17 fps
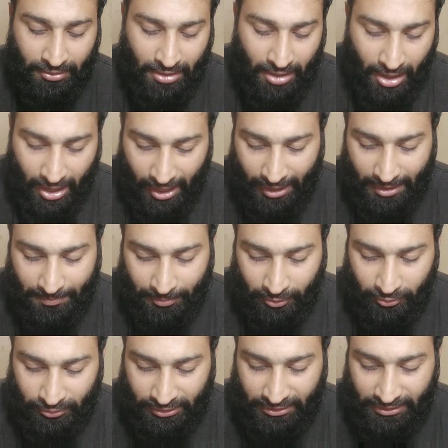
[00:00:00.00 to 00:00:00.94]
high
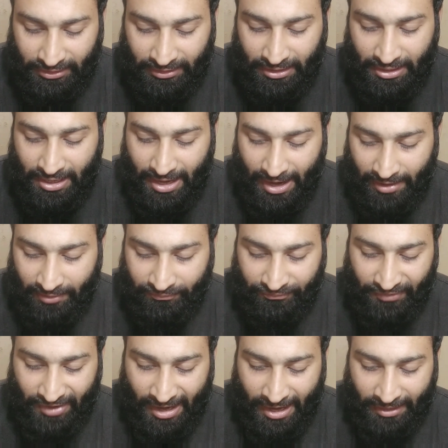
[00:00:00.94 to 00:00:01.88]
protein and
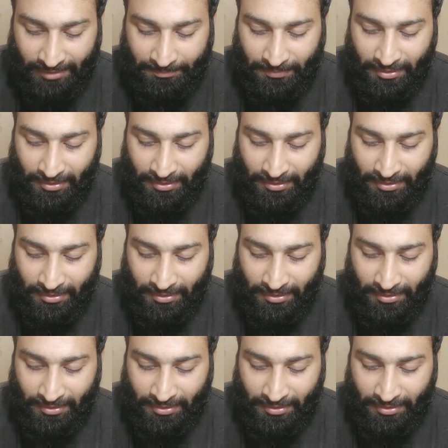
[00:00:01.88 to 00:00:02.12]
fat